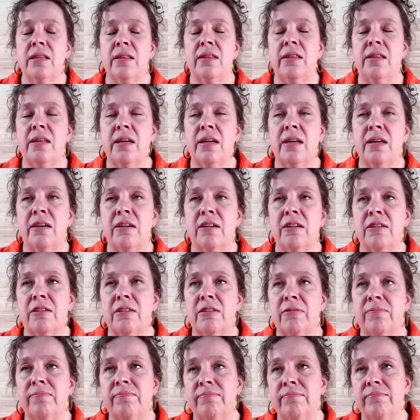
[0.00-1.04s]

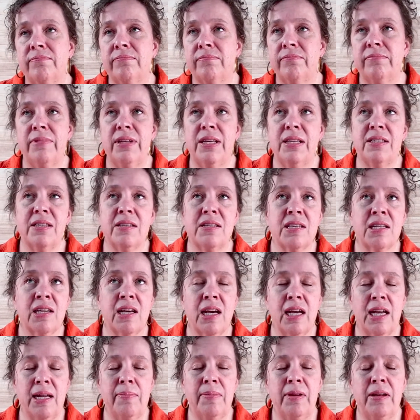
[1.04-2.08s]
There is a
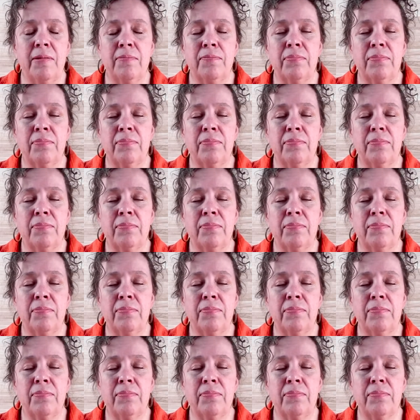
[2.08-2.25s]
time and a